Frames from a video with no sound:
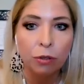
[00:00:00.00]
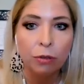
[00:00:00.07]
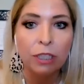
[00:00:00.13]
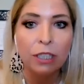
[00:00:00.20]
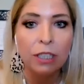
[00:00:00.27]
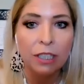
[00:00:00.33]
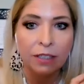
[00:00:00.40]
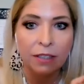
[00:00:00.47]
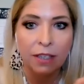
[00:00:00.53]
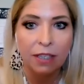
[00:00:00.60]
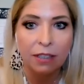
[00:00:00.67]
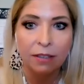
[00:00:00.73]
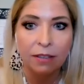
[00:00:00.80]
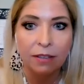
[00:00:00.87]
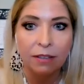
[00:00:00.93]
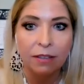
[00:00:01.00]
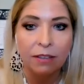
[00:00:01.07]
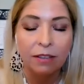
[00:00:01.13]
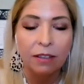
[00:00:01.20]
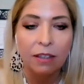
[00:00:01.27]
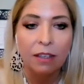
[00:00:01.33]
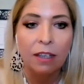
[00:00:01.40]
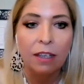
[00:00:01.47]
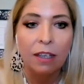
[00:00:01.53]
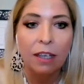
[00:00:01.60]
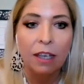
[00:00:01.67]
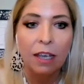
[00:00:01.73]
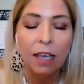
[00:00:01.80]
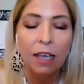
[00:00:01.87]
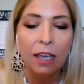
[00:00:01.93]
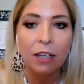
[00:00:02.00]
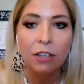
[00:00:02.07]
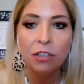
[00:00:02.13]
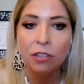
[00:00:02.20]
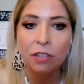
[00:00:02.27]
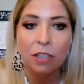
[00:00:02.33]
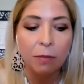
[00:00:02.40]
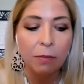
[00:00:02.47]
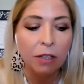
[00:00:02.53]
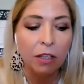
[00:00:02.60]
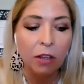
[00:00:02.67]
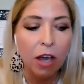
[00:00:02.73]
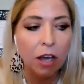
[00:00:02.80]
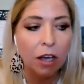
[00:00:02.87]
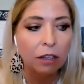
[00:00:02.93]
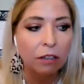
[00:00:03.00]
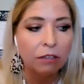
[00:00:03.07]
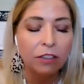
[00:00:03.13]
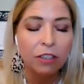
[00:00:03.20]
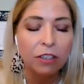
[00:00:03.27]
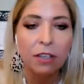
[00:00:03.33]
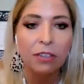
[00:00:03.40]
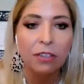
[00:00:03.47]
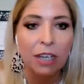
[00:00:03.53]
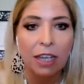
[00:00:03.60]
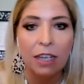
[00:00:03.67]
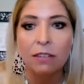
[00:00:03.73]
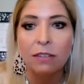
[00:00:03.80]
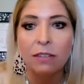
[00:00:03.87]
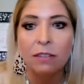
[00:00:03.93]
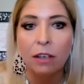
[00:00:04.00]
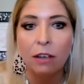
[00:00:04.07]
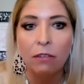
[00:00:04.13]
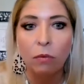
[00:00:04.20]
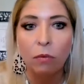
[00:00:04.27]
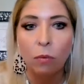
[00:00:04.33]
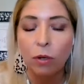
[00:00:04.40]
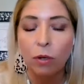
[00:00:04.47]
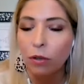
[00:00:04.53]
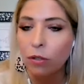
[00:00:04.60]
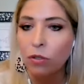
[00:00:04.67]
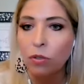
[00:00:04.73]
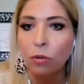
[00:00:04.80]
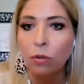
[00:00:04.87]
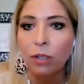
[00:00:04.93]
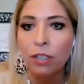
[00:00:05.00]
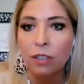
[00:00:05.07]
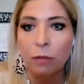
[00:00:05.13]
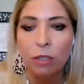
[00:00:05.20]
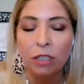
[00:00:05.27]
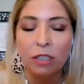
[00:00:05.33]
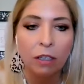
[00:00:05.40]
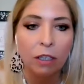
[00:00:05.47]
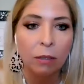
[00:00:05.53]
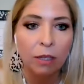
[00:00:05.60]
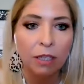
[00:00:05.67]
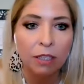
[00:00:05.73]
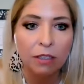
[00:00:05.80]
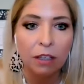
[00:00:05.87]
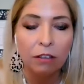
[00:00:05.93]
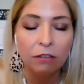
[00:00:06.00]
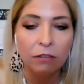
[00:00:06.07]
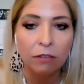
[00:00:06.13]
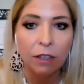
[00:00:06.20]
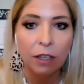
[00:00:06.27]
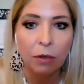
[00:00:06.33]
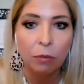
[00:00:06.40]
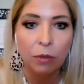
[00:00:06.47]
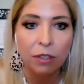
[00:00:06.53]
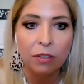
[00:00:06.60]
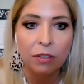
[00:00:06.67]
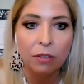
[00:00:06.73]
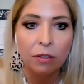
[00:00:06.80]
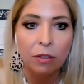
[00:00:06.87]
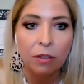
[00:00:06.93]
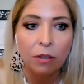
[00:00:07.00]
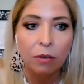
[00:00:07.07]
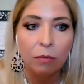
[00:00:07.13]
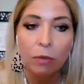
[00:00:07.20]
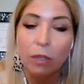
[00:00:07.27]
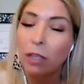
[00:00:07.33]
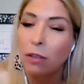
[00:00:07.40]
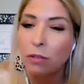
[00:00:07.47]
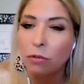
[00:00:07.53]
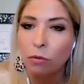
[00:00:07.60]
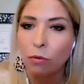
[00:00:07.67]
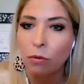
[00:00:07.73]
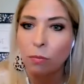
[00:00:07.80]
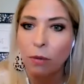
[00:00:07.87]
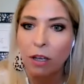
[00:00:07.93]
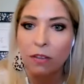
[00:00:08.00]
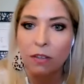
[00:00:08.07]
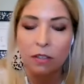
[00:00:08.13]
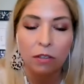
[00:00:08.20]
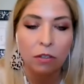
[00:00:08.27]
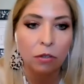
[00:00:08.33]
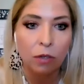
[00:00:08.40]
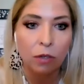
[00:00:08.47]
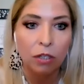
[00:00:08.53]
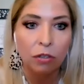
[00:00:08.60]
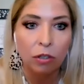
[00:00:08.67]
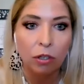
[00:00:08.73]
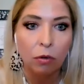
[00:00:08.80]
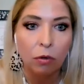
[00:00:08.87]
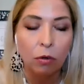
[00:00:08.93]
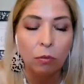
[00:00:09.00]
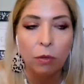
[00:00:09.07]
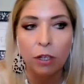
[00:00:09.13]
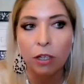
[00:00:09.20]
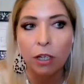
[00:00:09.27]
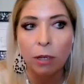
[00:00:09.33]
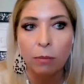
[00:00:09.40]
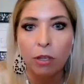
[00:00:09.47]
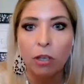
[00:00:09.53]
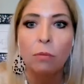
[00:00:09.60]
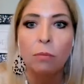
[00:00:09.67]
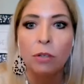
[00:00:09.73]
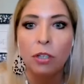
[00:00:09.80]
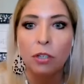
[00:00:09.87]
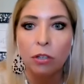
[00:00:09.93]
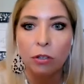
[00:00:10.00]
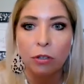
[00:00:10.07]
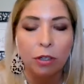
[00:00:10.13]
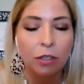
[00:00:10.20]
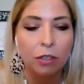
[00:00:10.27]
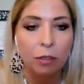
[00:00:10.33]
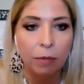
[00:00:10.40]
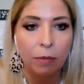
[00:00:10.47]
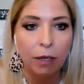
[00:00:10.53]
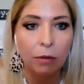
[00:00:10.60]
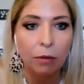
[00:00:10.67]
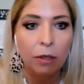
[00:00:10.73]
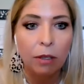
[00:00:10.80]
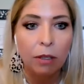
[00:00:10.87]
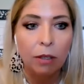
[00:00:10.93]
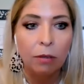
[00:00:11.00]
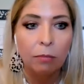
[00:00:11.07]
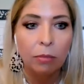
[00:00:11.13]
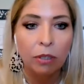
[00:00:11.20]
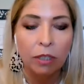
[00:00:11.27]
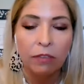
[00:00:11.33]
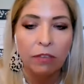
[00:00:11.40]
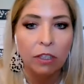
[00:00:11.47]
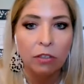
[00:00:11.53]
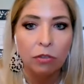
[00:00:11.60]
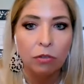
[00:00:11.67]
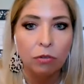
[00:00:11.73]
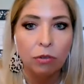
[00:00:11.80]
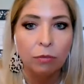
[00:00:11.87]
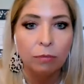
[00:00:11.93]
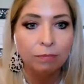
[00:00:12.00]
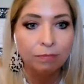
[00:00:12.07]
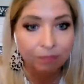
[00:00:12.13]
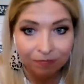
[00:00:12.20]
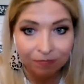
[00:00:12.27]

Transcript: or truer is this. And just keeping a log for seven days of what are the stories I've been telling myself and what's really the truth behind the situation, or what could I be open and curious about believing is true.